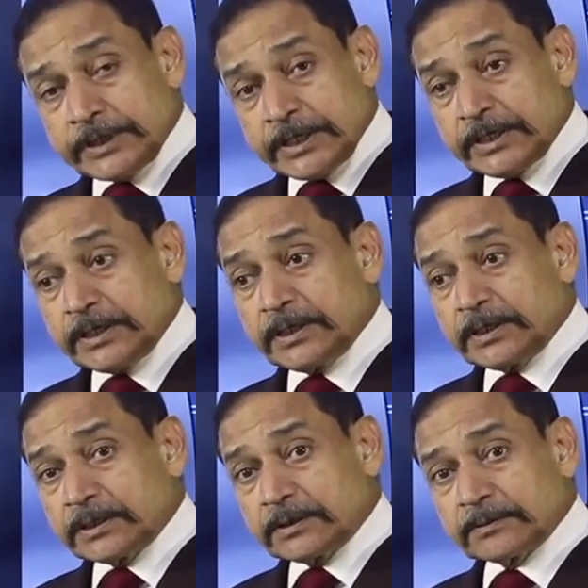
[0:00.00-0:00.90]
the
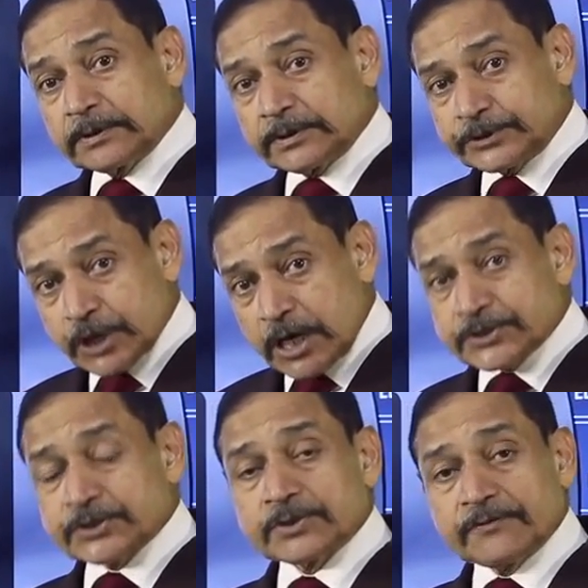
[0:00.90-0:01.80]

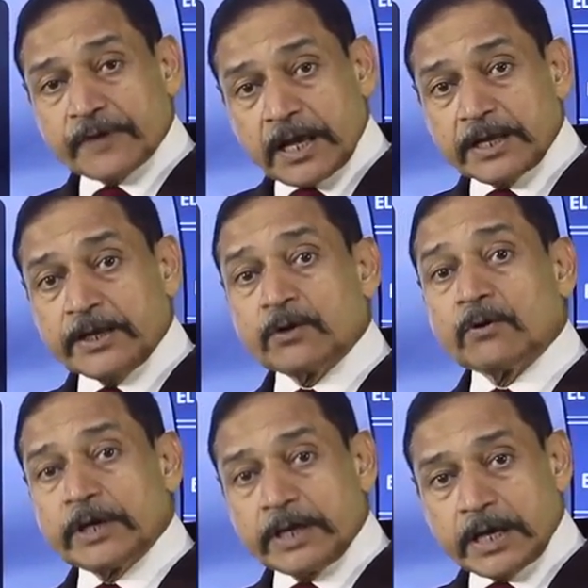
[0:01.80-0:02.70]
chances of El
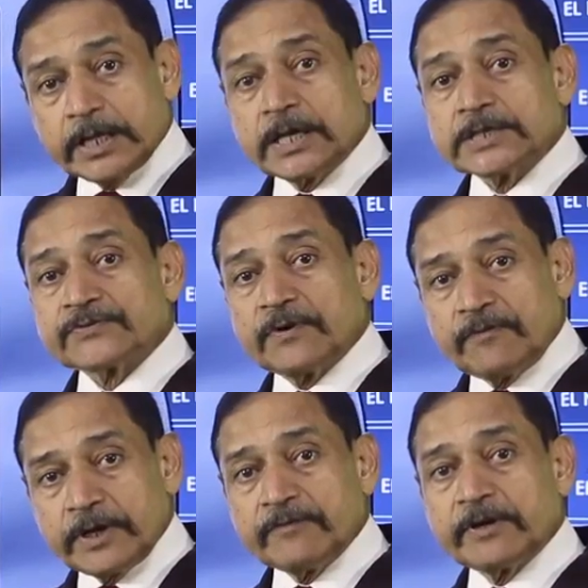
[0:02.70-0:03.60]
Nino in any case were
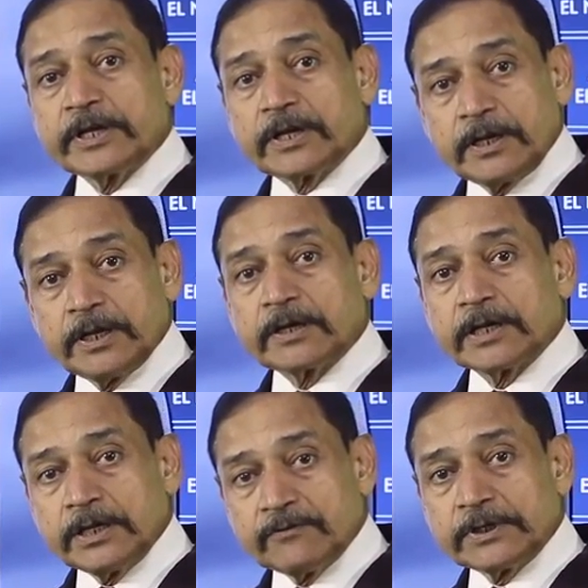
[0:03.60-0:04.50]
very clear
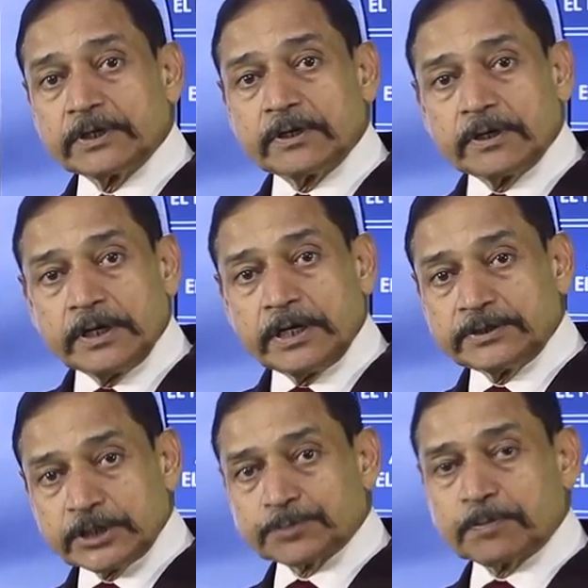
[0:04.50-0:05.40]
even
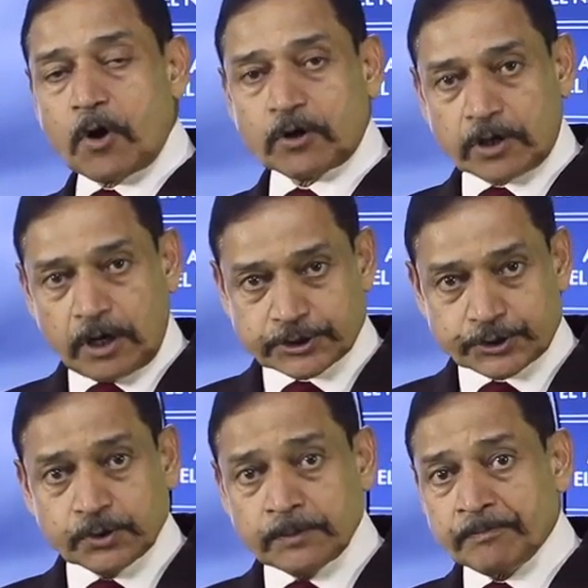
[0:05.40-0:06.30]
in this plot
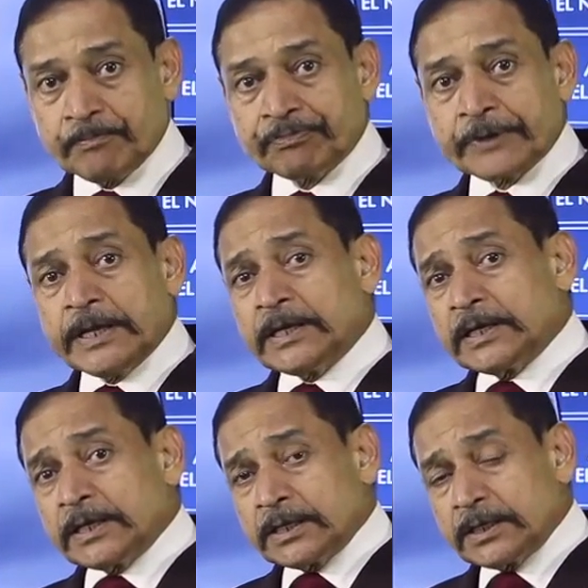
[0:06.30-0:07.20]
also.
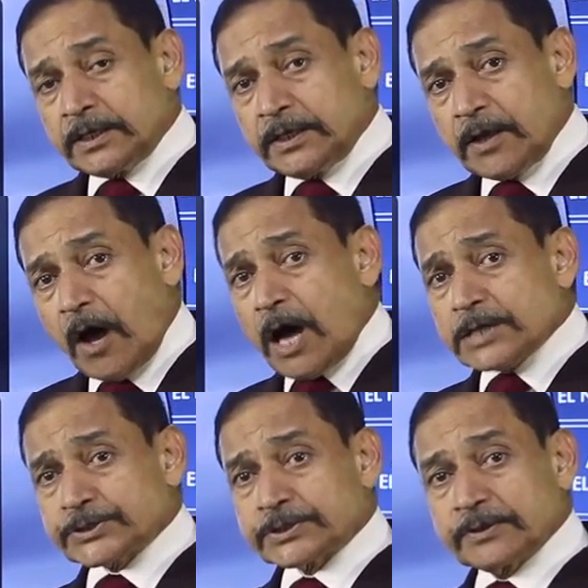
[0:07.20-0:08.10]

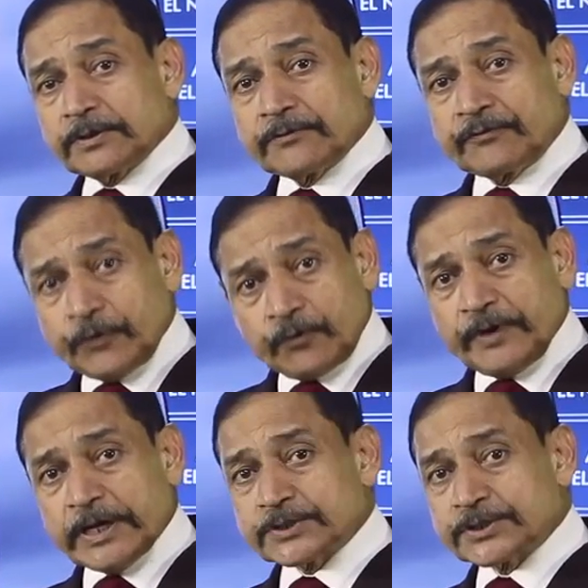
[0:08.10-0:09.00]
Last few
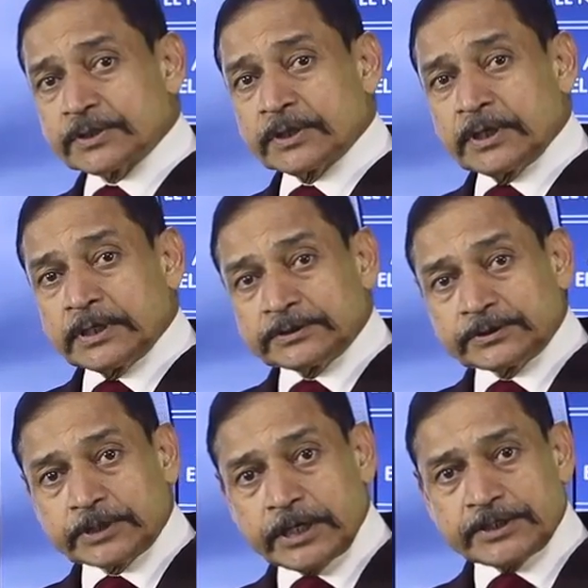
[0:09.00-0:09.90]
weeks,
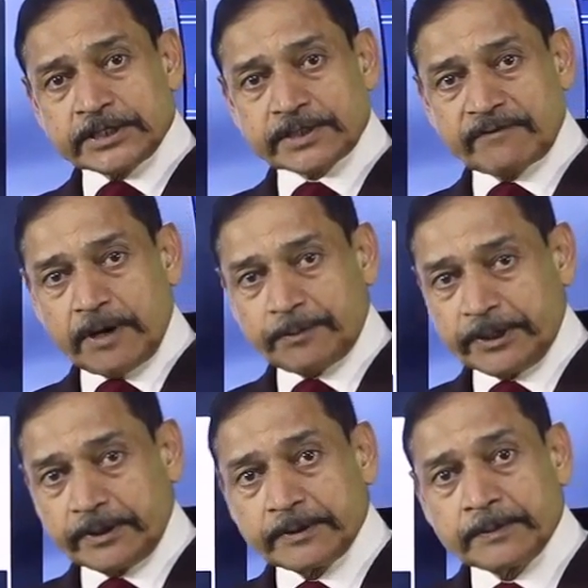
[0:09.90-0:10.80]
three things have
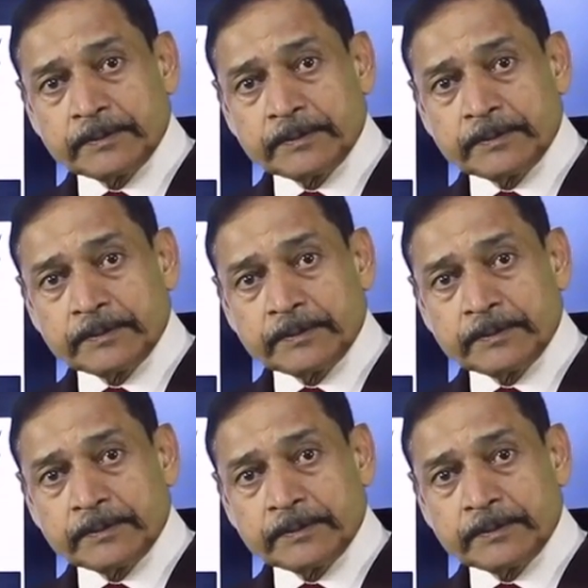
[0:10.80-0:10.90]
happened.